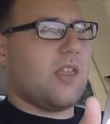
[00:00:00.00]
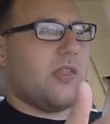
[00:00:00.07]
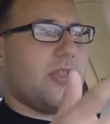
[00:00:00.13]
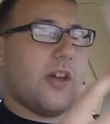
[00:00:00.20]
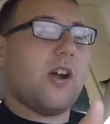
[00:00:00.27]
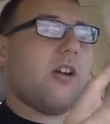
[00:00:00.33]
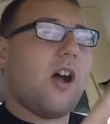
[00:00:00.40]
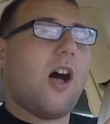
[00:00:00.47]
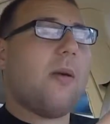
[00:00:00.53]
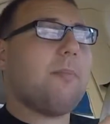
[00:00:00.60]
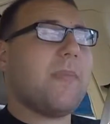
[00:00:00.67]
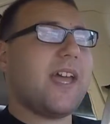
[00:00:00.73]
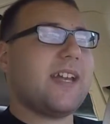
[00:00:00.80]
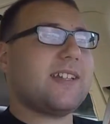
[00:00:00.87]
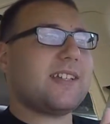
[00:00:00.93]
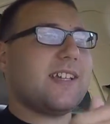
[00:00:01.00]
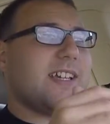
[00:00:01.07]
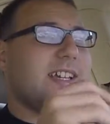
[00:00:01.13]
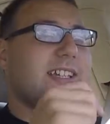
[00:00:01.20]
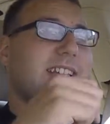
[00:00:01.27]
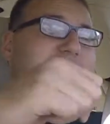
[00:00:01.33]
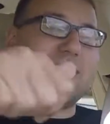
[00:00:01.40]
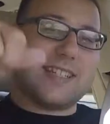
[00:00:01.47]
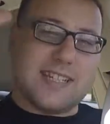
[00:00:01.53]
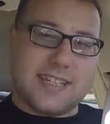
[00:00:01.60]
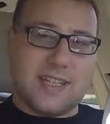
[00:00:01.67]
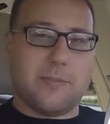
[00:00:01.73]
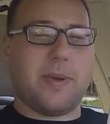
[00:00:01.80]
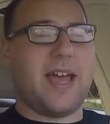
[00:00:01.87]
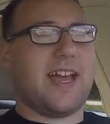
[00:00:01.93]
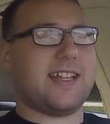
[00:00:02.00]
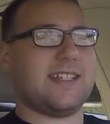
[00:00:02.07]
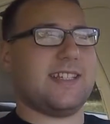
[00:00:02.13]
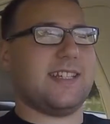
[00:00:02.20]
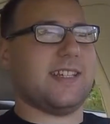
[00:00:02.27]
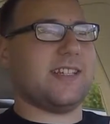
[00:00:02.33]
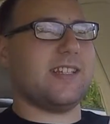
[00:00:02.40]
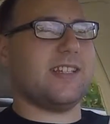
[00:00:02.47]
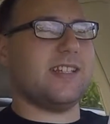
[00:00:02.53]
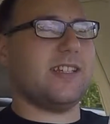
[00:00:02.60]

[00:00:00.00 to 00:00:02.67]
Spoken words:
they're all meant to sit in the back seat.